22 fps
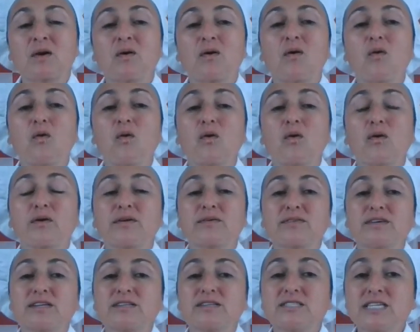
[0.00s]
or
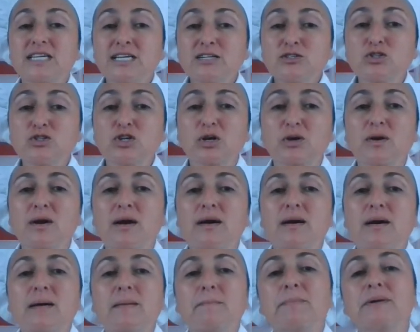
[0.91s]
the teacher,
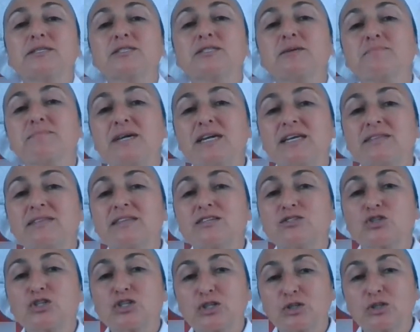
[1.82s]
but to meet the
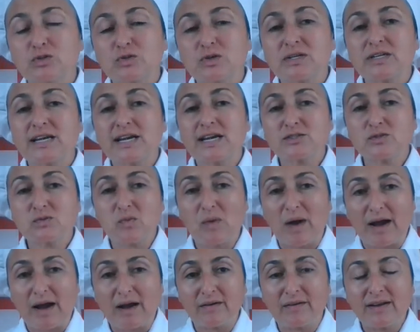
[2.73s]
children as
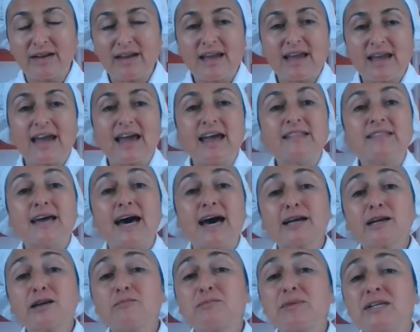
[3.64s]
well. And
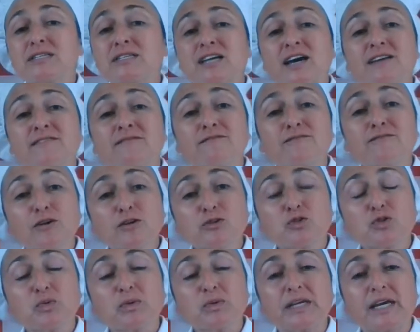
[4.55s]
that could be done
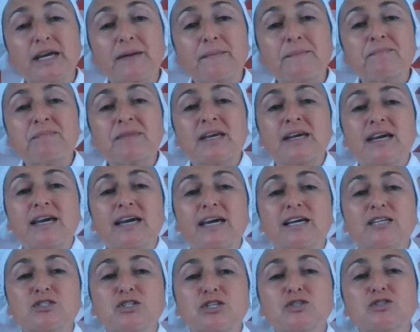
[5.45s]
virtually.
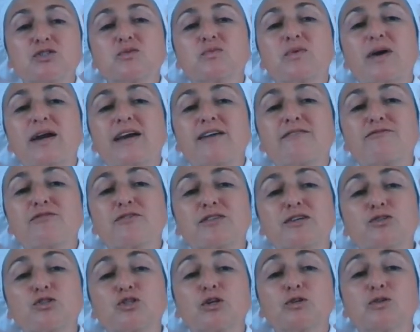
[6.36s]
It's just a way for
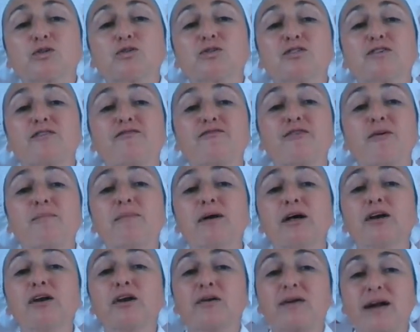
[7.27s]
the children to
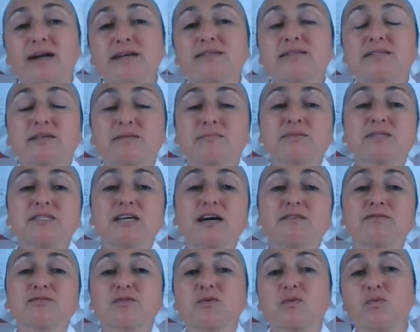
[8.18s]
familiarize
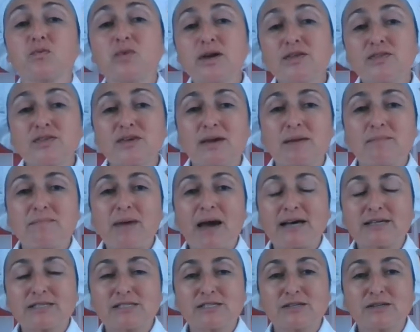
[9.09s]
themselves with the
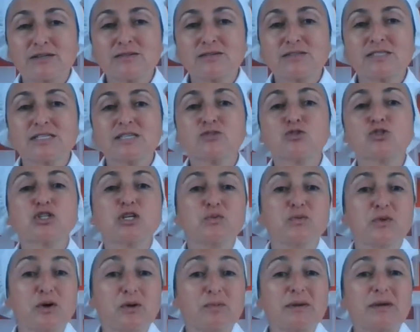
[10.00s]
ambassador, since she
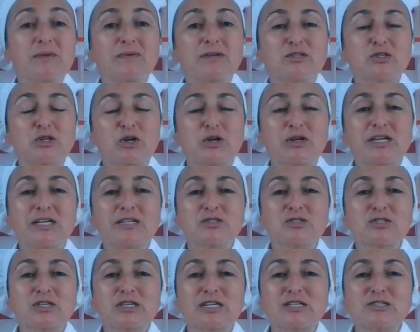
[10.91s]
will be returning
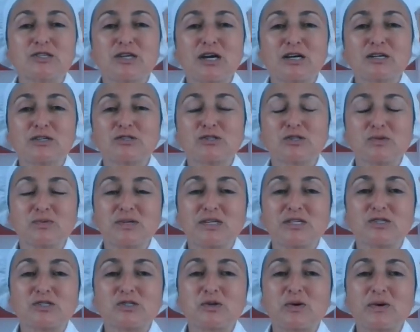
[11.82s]
to conduct
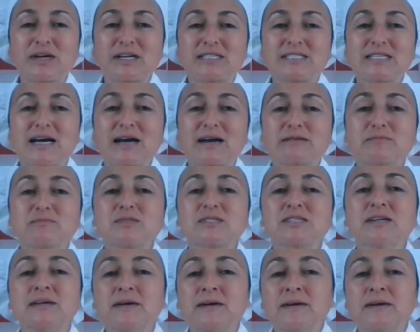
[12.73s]
3 story times,